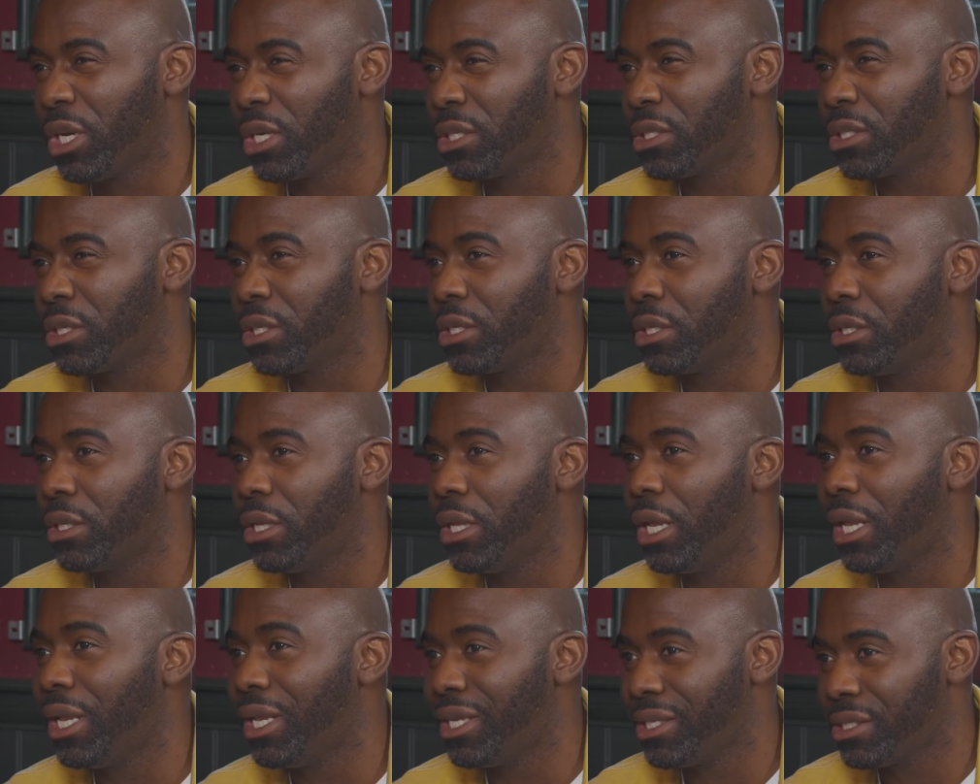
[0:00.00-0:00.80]
as a,
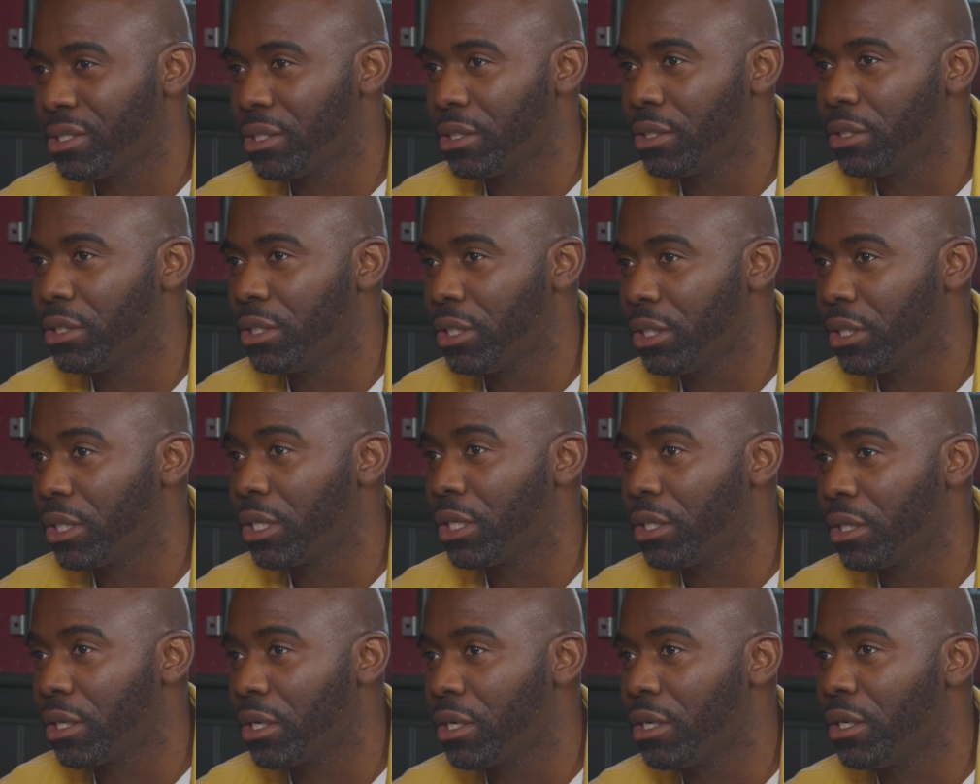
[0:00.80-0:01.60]
a lesson in the,
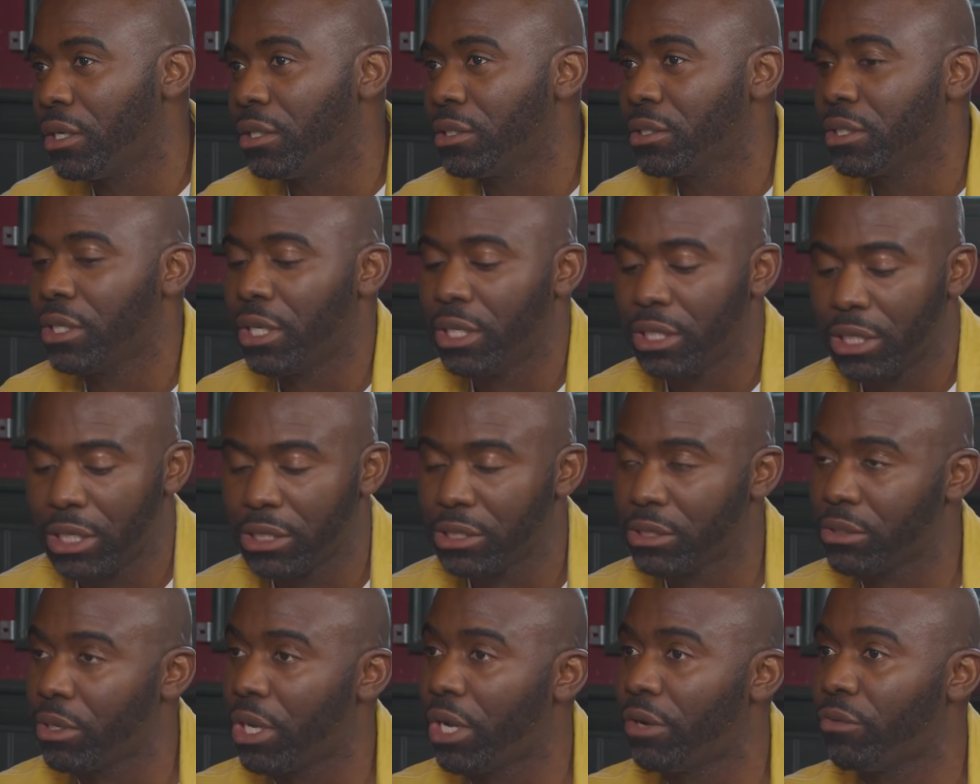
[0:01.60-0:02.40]
in the class, and
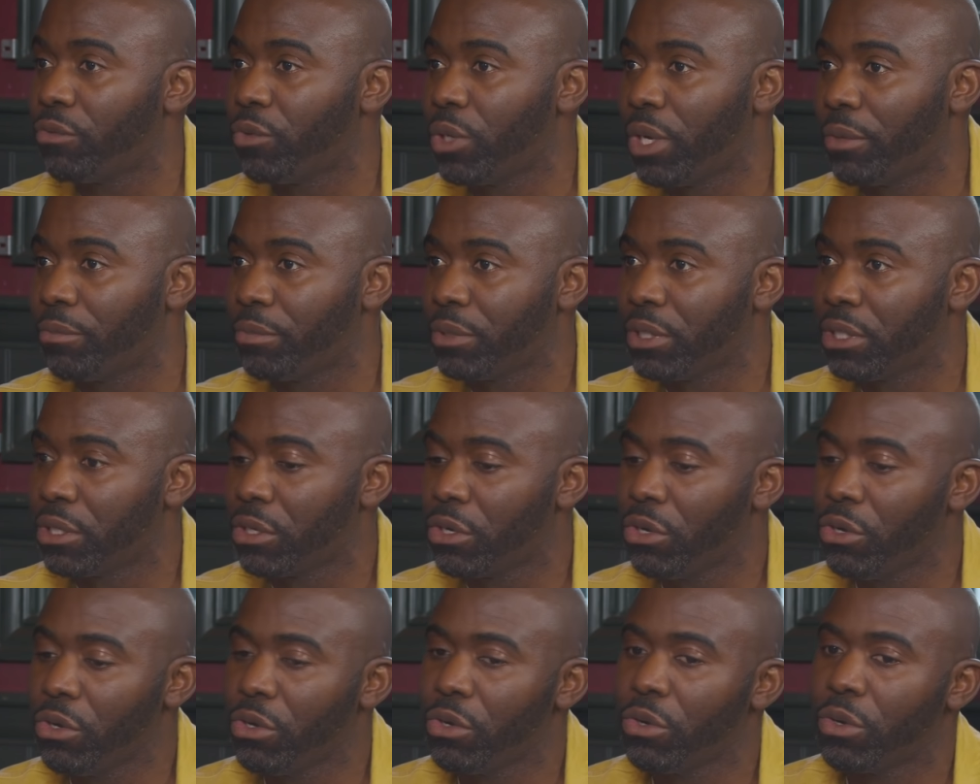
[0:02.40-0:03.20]
that's how it happened in the
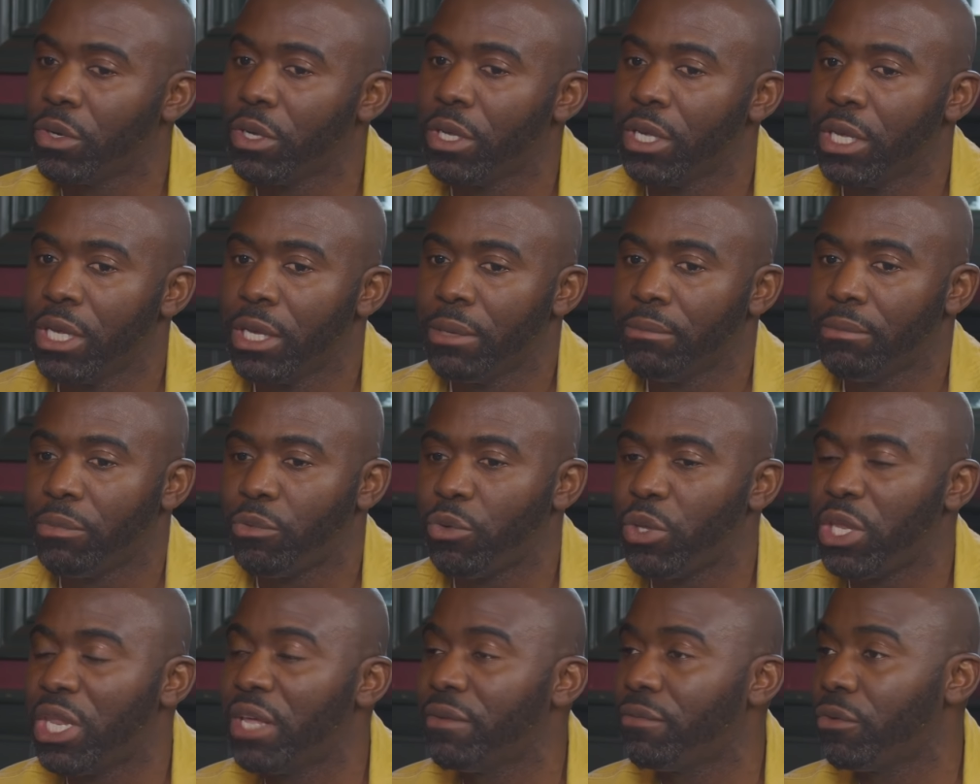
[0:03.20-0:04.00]
Congo. But
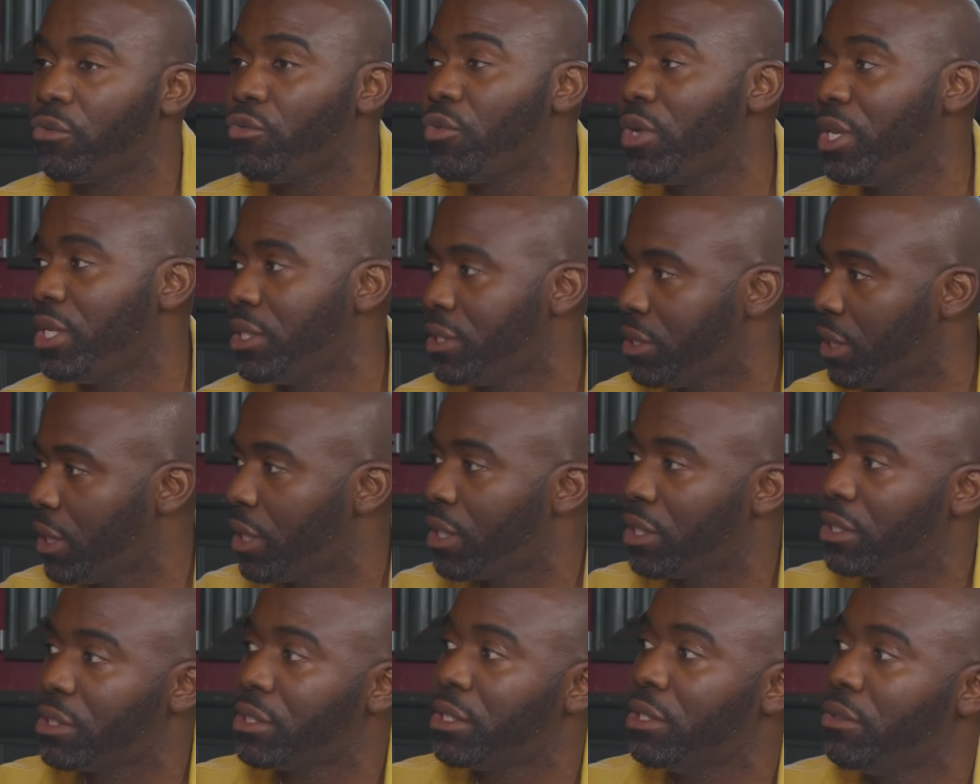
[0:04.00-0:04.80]
we never really
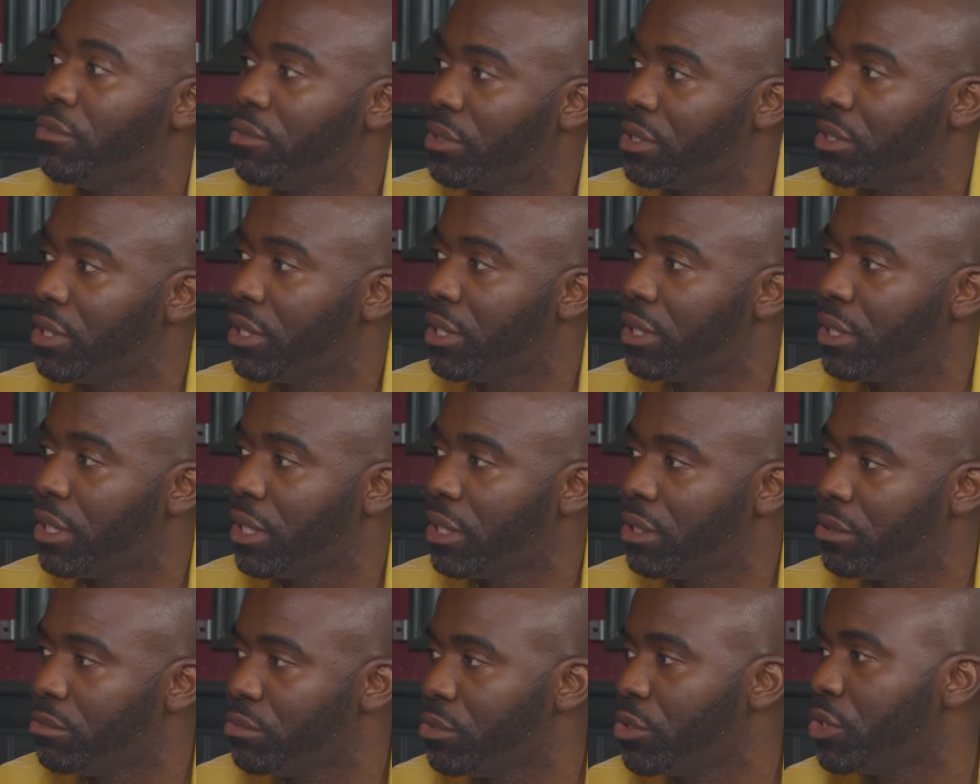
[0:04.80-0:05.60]
take it serious like
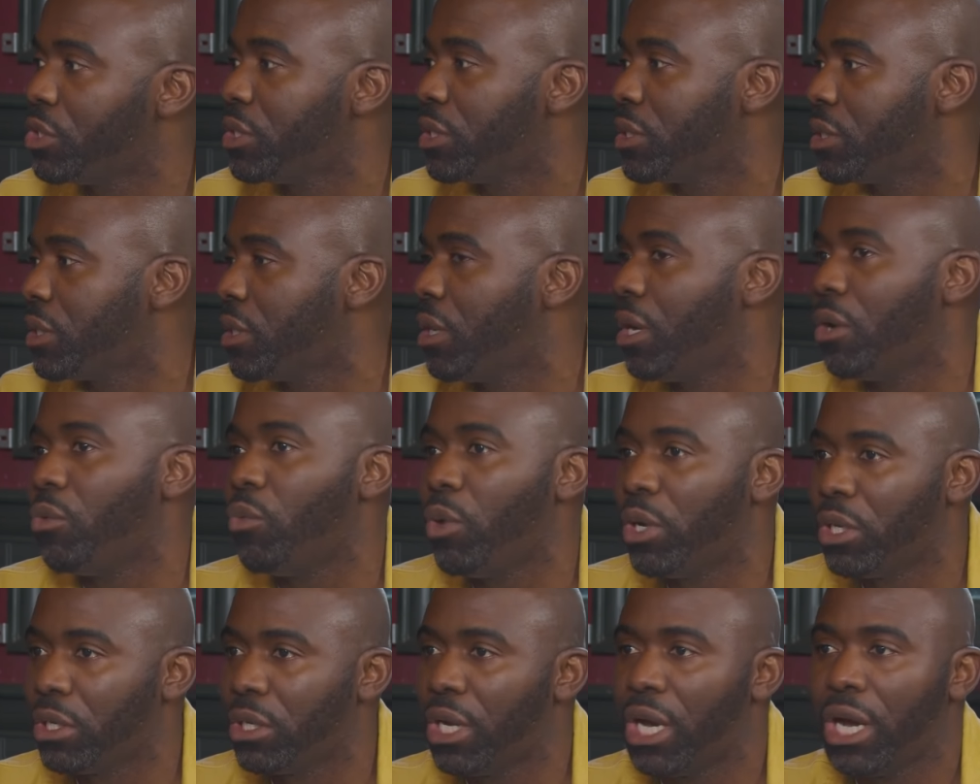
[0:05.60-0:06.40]
that. It was yeah. just a, a
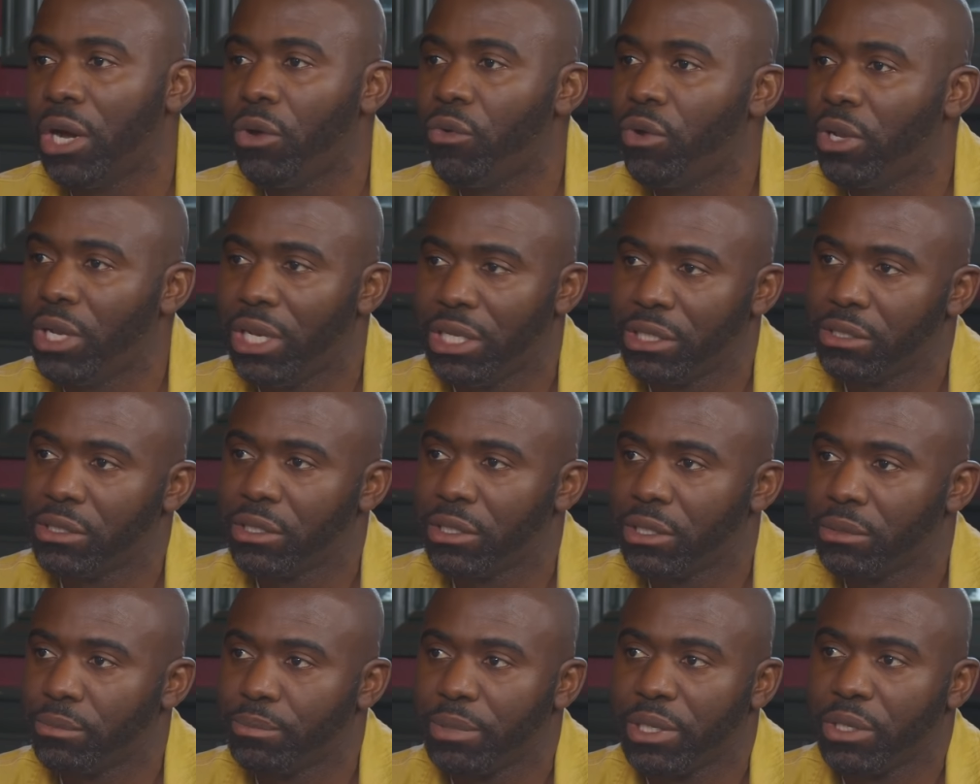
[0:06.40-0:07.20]
one-hour
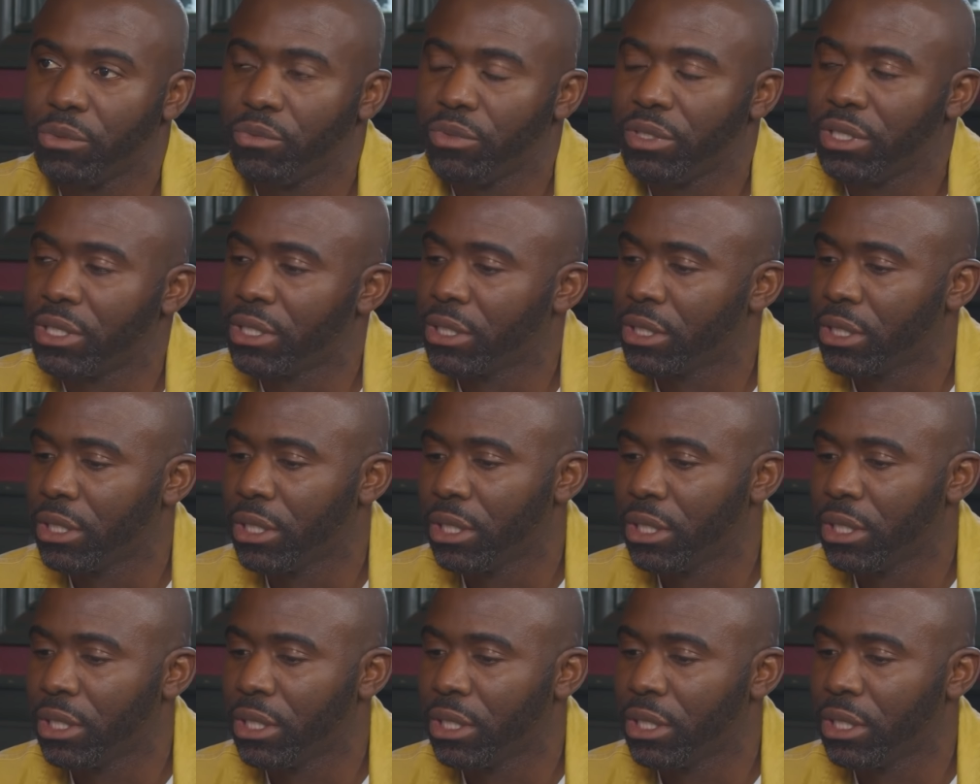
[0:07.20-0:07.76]
lesson per week.